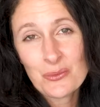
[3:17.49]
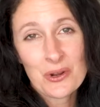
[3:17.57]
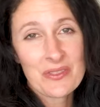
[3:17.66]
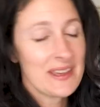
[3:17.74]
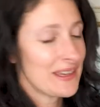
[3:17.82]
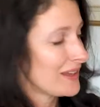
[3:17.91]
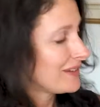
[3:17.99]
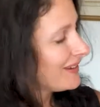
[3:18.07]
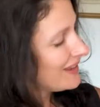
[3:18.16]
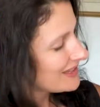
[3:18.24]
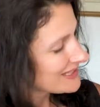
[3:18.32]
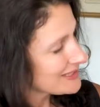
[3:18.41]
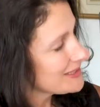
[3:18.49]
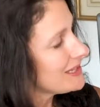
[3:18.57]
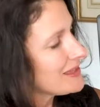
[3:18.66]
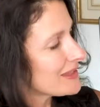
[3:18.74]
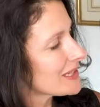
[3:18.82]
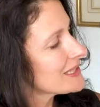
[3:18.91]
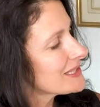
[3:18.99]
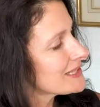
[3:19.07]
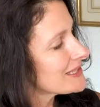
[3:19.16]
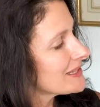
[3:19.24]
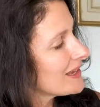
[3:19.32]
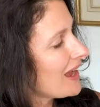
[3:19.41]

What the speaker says: where they can see this,